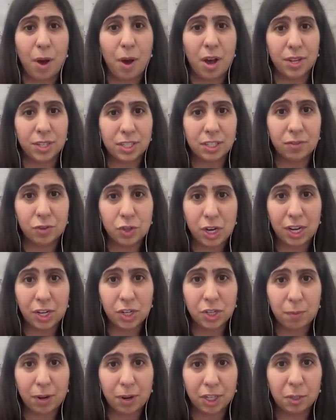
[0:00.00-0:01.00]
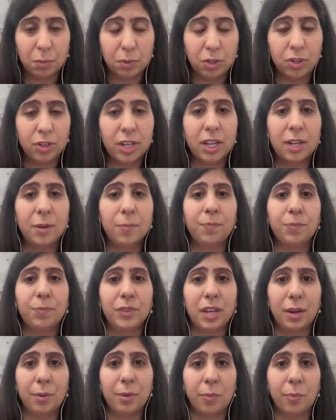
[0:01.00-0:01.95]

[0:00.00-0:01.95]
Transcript: have a positive change in my community.